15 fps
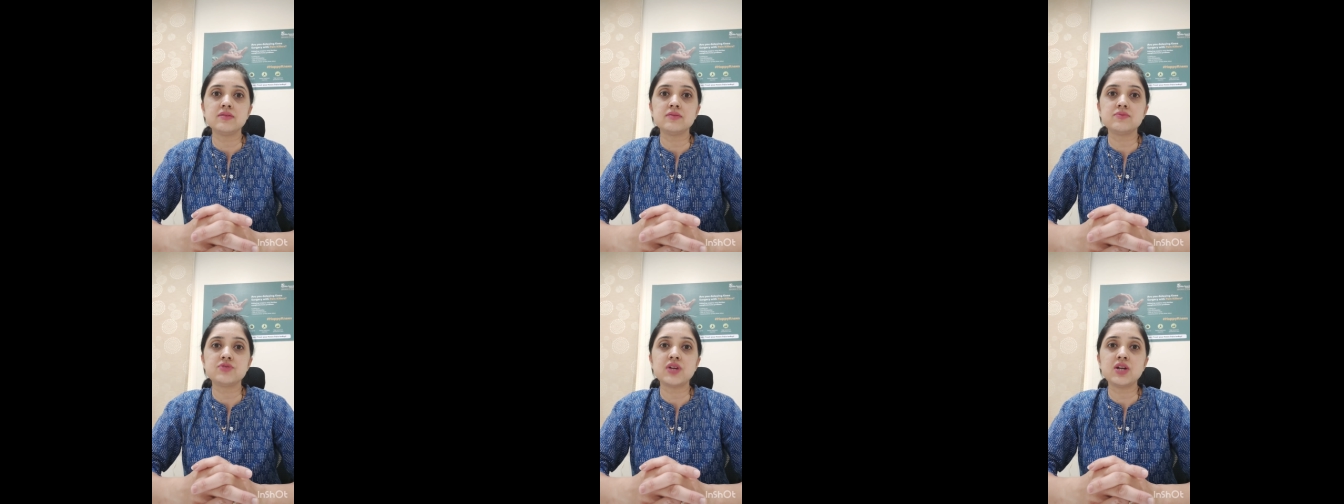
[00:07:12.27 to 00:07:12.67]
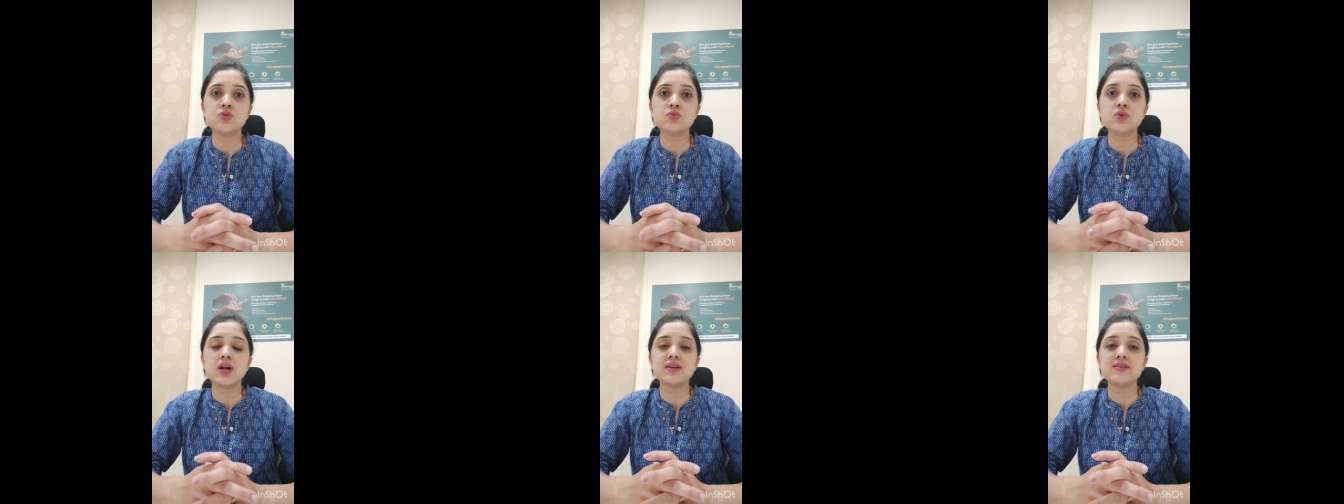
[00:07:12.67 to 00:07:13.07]
Try
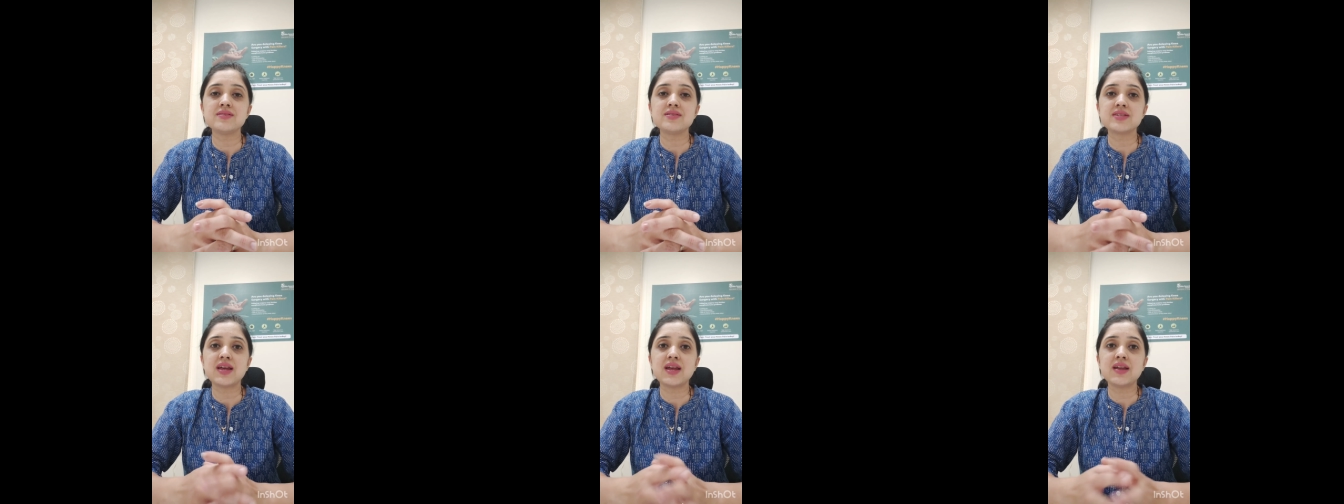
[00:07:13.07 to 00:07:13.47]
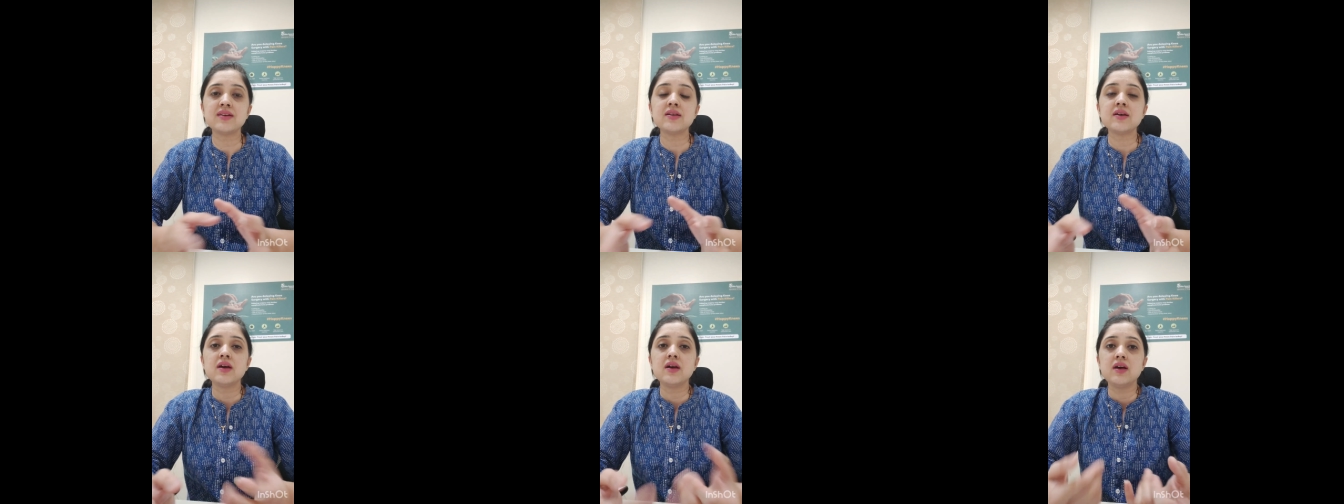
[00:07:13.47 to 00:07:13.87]
to
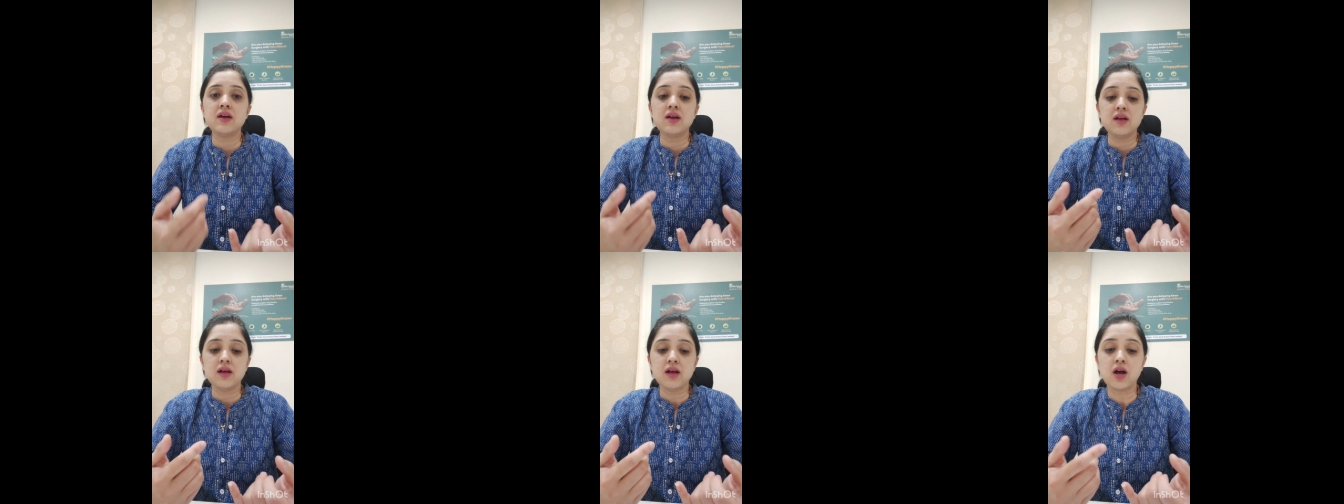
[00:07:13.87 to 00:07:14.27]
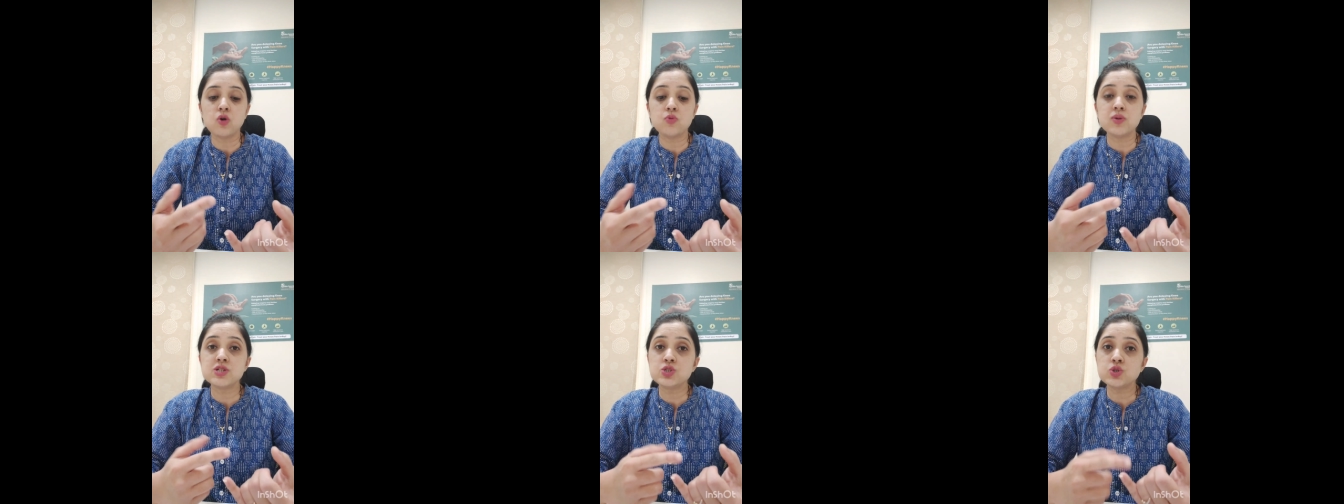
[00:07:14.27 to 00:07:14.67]
understand how
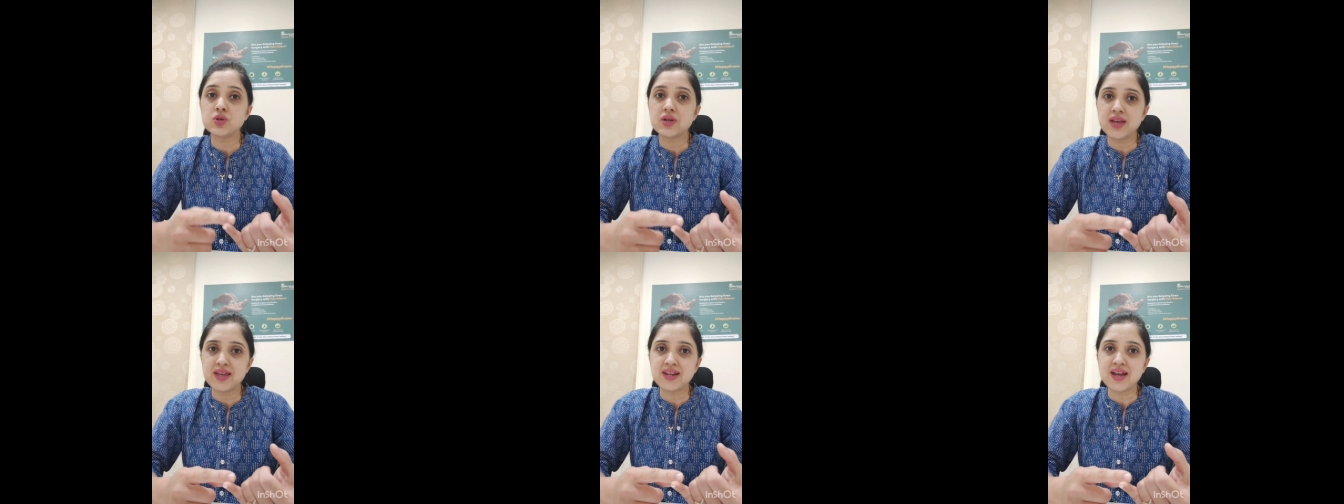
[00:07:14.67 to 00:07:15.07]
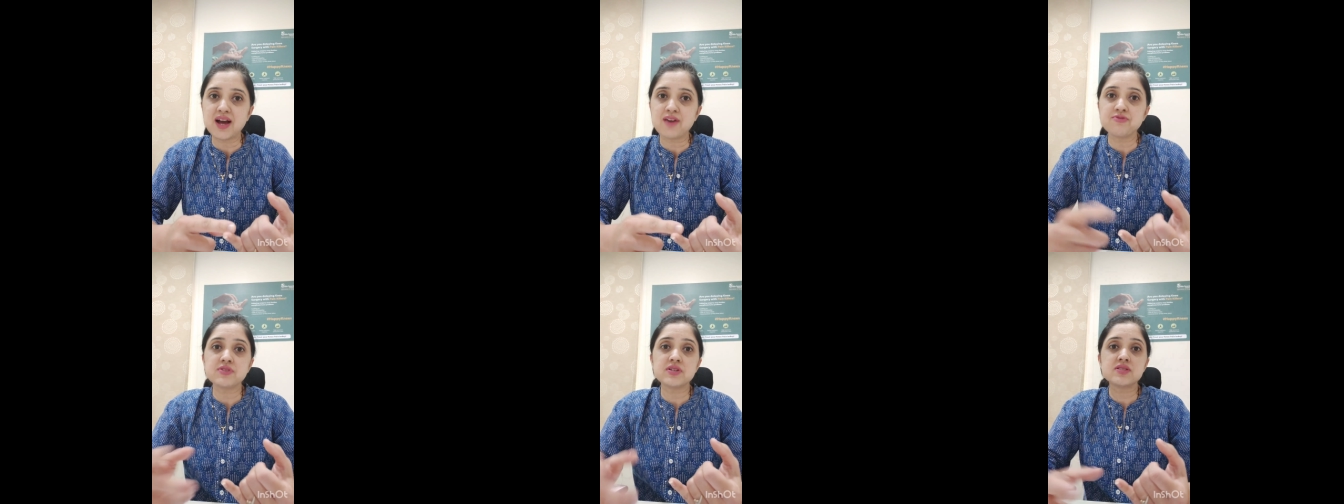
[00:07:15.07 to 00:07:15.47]
much you gain
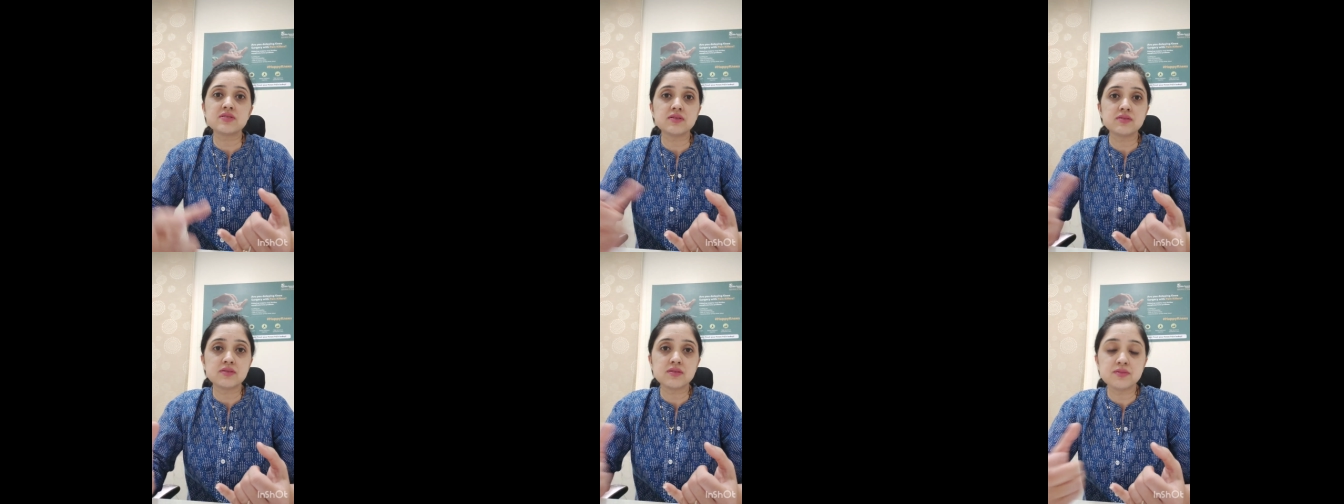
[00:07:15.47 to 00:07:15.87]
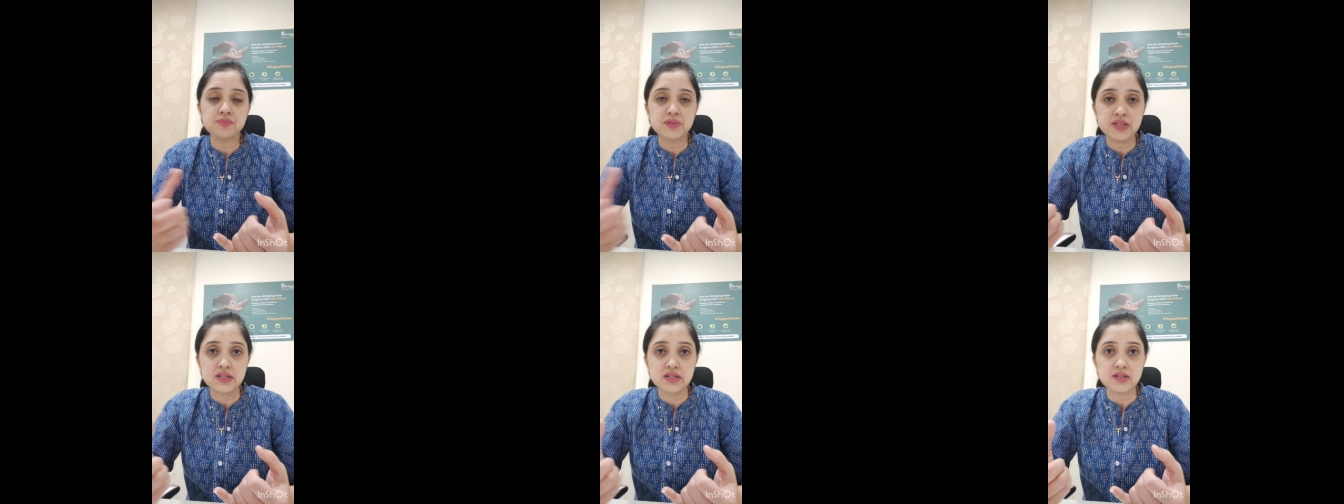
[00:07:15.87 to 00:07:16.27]
after a certain
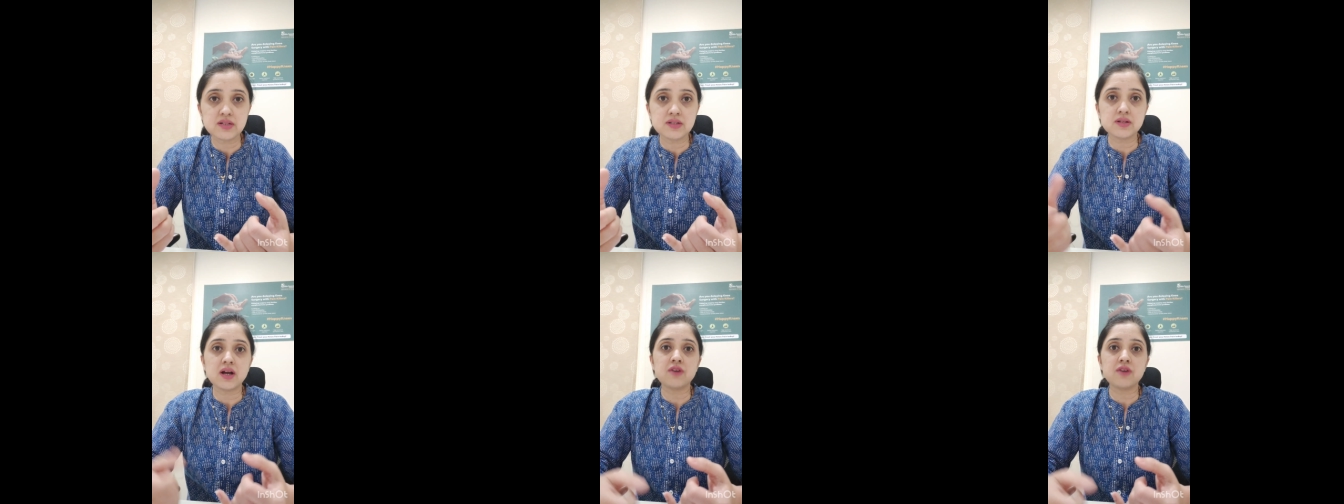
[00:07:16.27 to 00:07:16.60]
period,